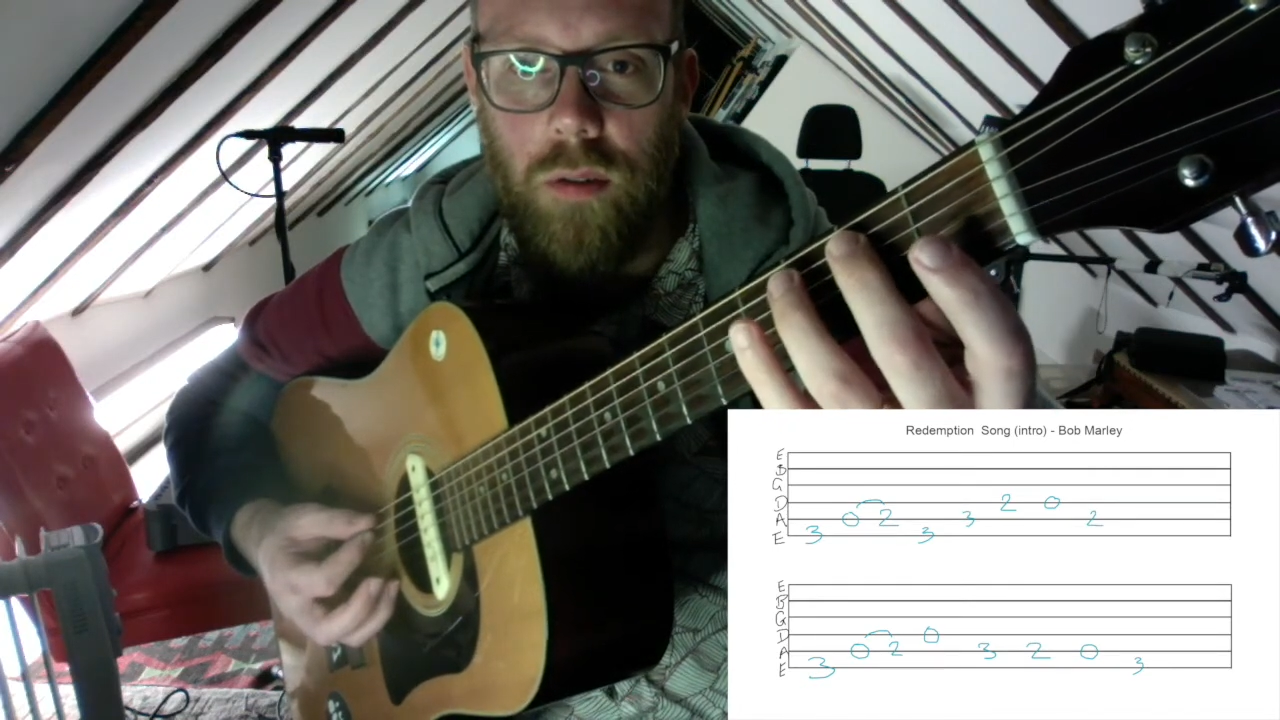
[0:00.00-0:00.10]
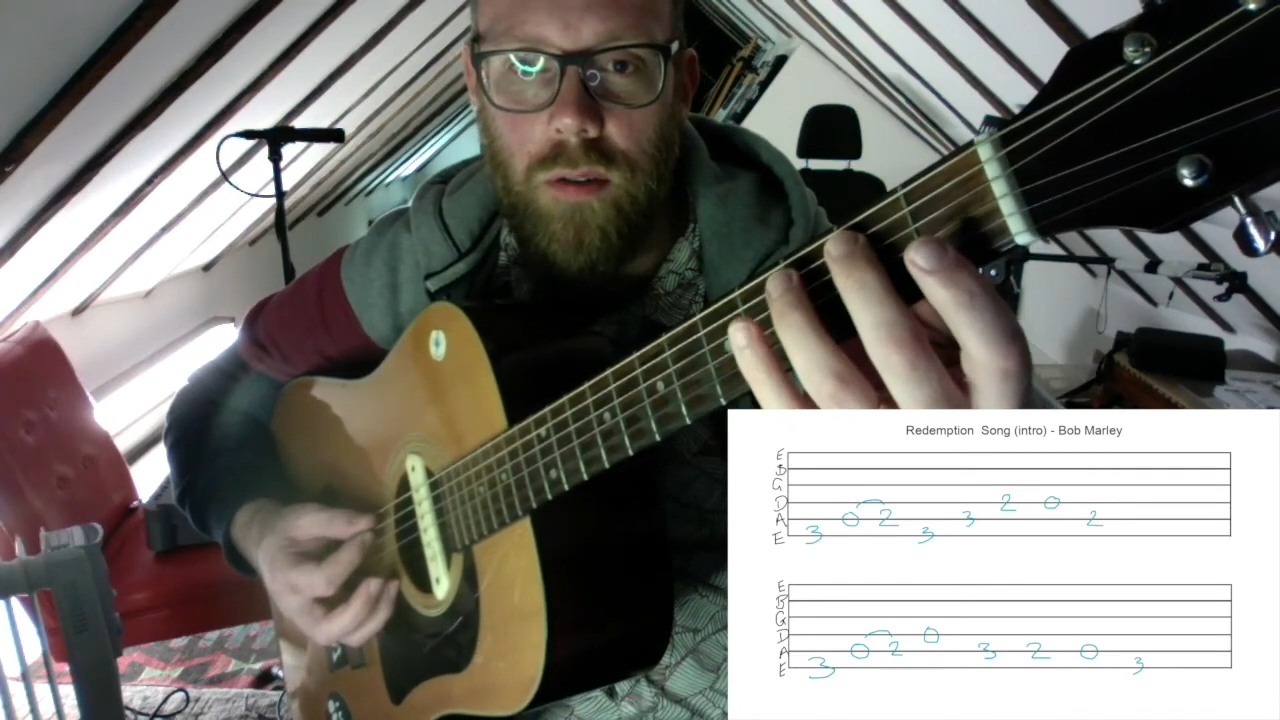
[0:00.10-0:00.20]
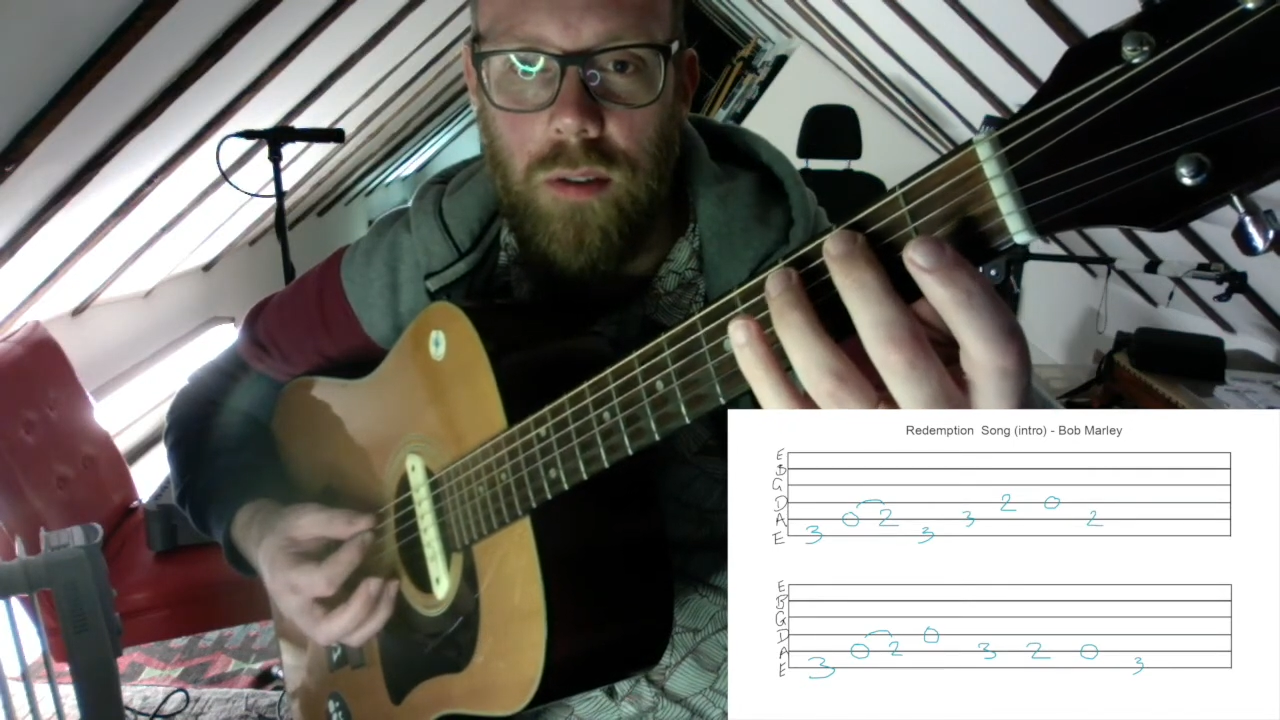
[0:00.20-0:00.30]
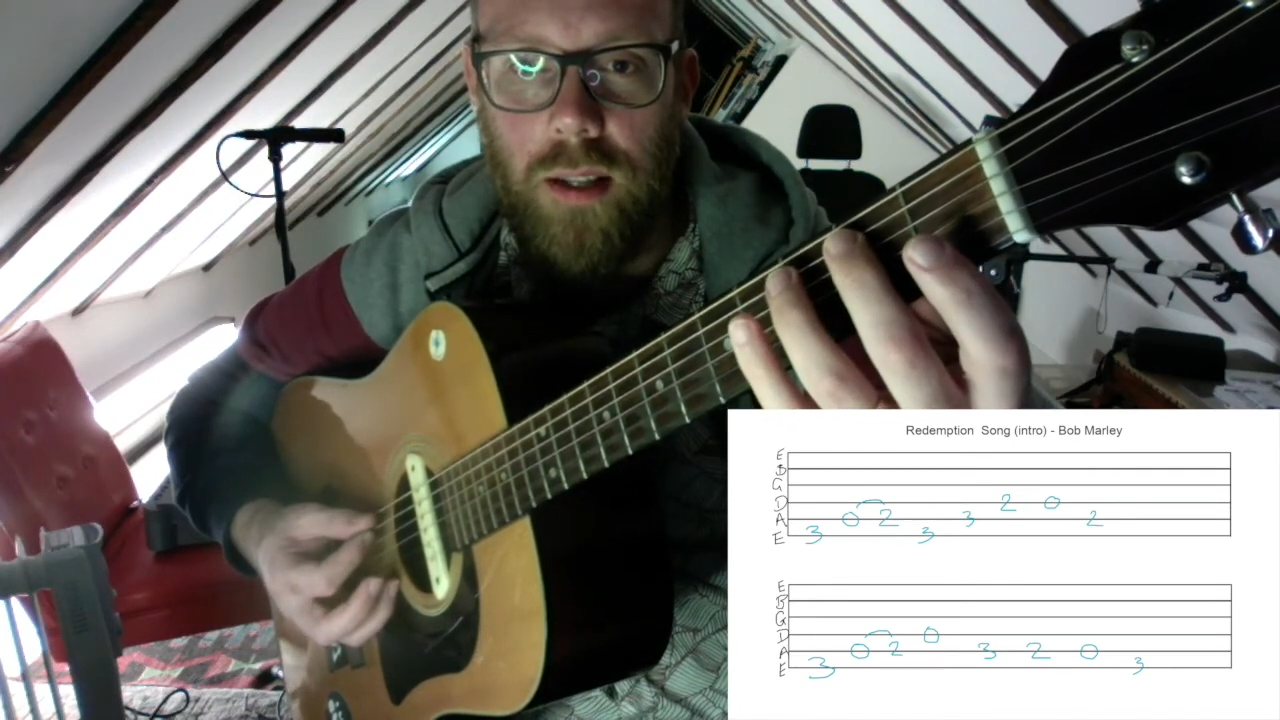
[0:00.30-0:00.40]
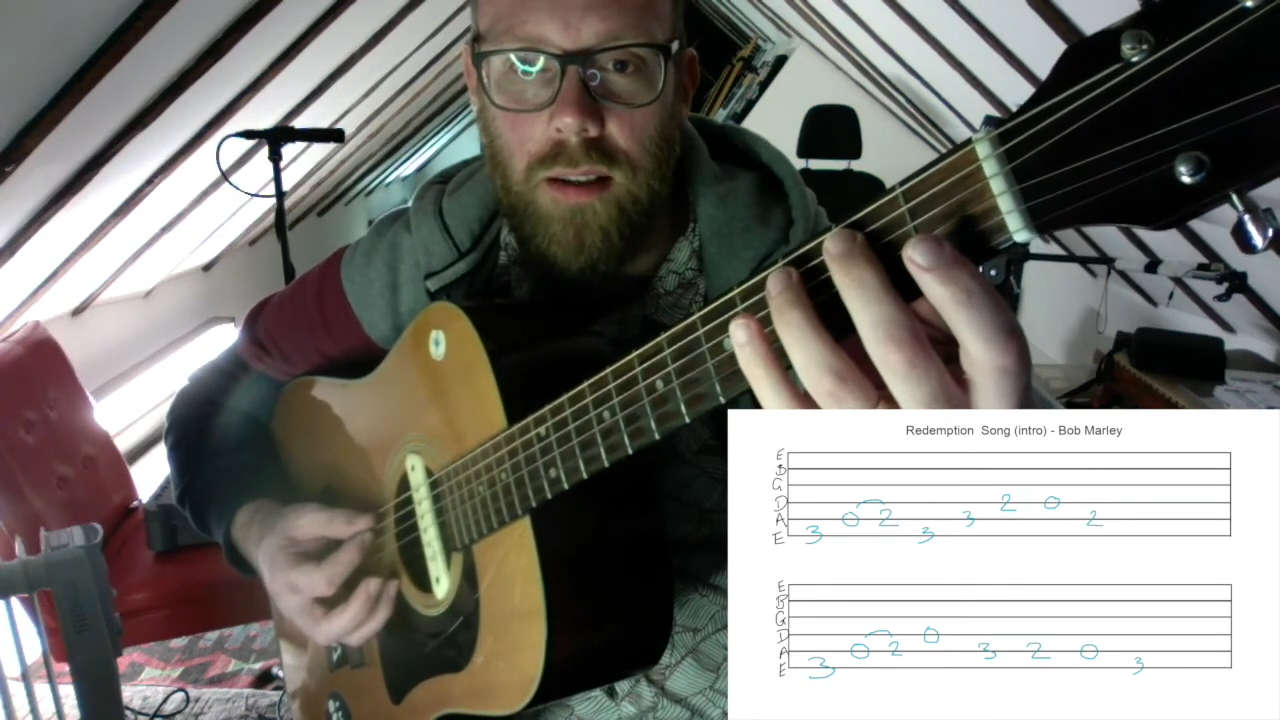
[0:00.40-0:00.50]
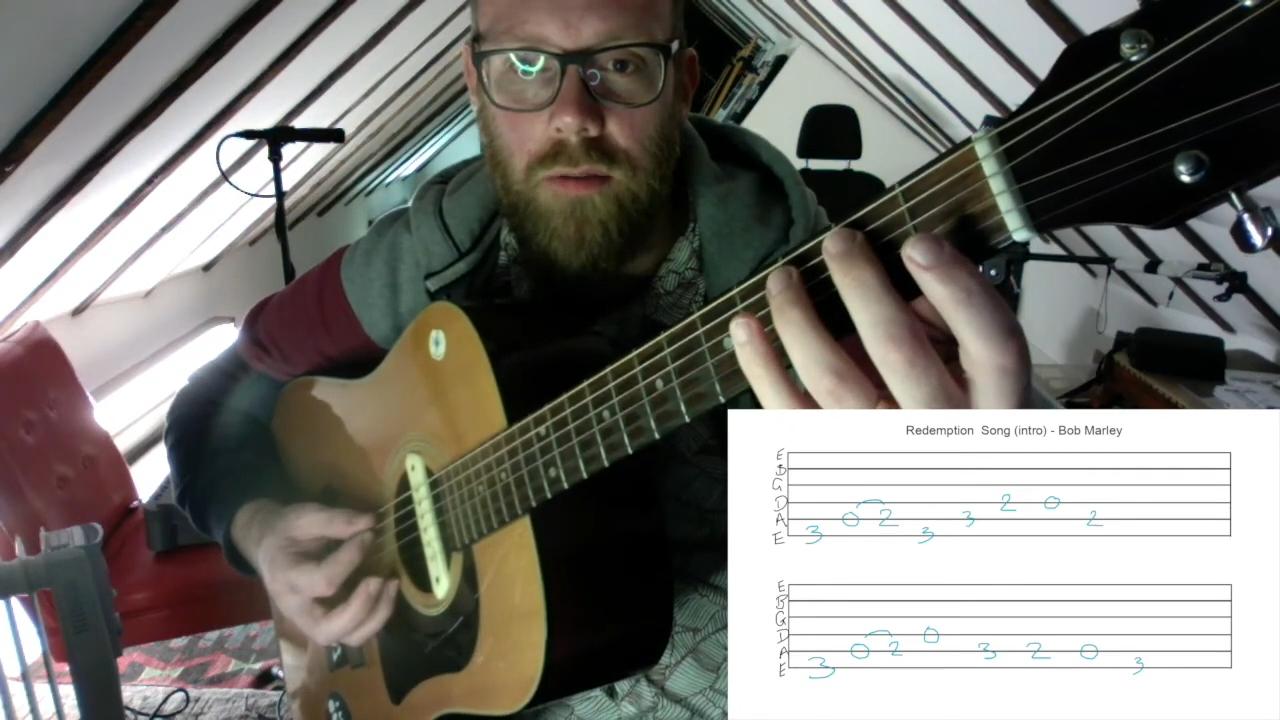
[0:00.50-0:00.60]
onto that